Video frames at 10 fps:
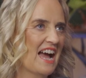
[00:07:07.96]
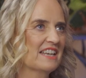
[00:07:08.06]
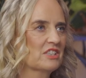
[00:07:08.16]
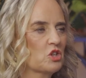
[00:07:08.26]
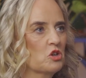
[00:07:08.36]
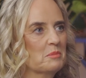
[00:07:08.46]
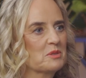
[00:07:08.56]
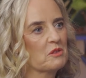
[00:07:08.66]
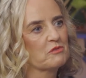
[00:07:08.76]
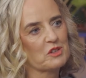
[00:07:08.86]
In
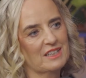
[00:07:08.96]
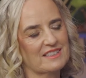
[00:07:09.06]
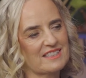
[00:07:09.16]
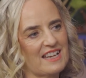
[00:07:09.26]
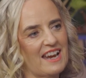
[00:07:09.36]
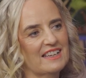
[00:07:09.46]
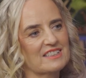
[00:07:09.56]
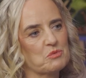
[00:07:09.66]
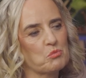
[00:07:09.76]
terms of real estate,